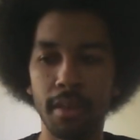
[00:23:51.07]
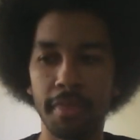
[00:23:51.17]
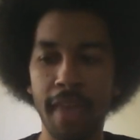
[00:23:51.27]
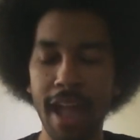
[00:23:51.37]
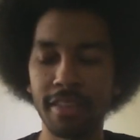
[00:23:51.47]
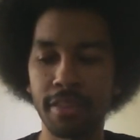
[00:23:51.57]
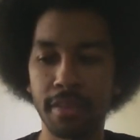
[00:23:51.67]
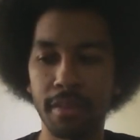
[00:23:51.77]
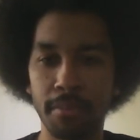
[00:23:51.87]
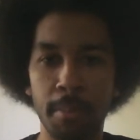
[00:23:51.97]

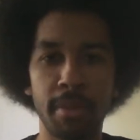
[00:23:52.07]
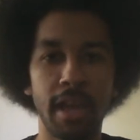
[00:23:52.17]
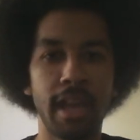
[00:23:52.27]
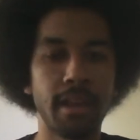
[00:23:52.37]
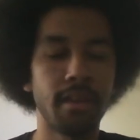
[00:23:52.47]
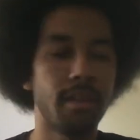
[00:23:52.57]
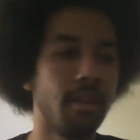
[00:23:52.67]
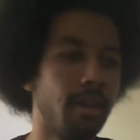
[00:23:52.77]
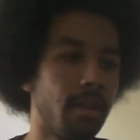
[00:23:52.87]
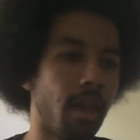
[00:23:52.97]
that's the plan.
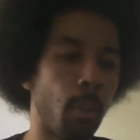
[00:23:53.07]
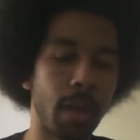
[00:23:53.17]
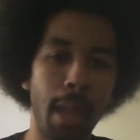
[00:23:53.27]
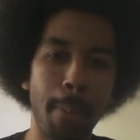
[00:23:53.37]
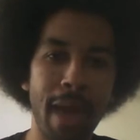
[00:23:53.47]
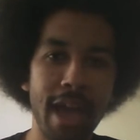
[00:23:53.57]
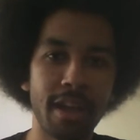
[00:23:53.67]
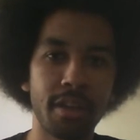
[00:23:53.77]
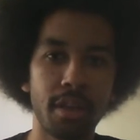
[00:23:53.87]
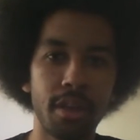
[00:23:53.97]
And when I get
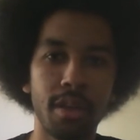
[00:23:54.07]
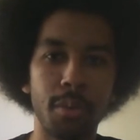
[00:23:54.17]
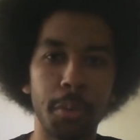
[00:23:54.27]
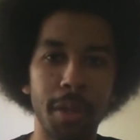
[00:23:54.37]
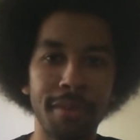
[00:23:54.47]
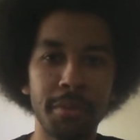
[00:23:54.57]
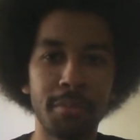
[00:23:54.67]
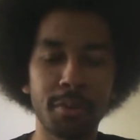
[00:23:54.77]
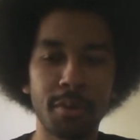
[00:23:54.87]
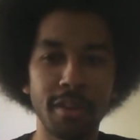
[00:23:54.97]
back, we'll have a little
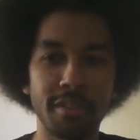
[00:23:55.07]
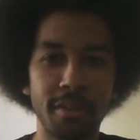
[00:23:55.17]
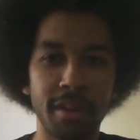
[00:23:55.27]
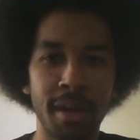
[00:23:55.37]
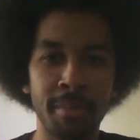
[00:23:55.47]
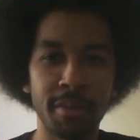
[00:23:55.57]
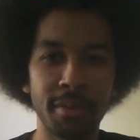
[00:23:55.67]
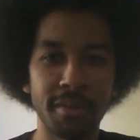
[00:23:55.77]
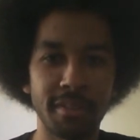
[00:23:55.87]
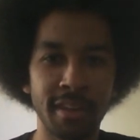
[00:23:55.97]
more Criterion to
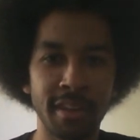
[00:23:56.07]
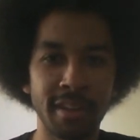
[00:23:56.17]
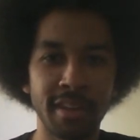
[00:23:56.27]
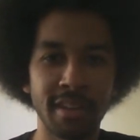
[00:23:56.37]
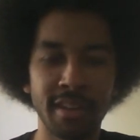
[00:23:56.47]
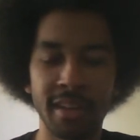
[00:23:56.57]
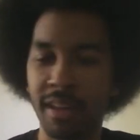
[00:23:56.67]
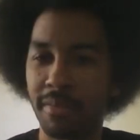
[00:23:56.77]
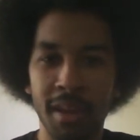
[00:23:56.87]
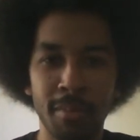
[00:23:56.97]
upload. And
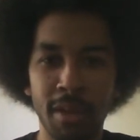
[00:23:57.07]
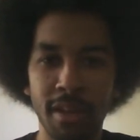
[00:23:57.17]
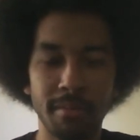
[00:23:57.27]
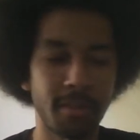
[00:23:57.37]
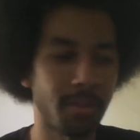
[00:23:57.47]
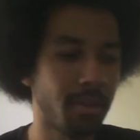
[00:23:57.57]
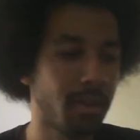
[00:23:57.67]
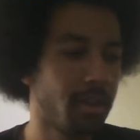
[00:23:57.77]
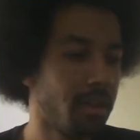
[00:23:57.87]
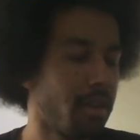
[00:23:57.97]
yeah, that'll be it. So
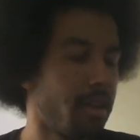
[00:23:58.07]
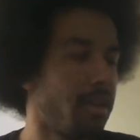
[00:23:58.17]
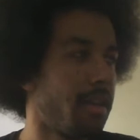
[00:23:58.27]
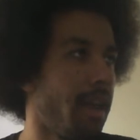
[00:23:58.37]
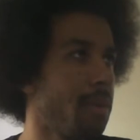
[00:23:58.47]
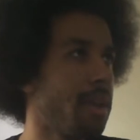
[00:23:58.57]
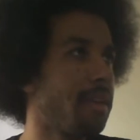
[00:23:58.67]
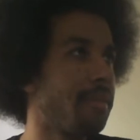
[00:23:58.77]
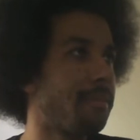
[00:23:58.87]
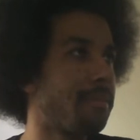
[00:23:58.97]

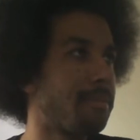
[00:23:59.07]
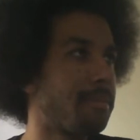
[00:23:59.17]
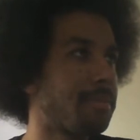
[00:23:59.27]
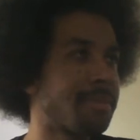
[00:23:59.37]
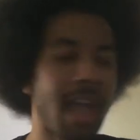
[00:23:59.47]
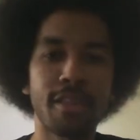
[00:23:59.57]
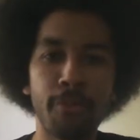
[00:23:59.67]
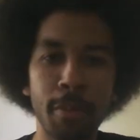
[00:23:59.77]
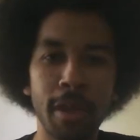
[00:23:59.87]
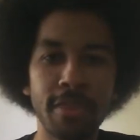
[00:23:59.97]
anyway, that's it
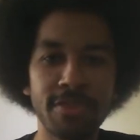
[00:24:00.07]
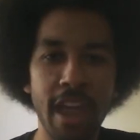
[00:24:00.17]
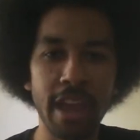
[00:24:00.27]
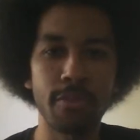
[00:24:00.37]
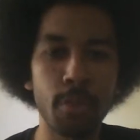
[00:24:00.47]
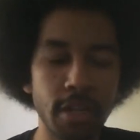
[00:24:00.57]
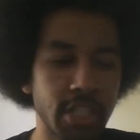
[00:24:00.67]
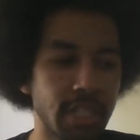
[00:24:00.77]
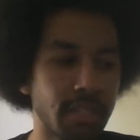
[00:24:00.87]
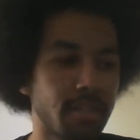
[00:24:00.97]
for me. Thank you for
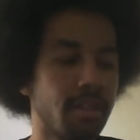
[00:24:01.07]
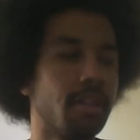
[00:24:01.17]
watching.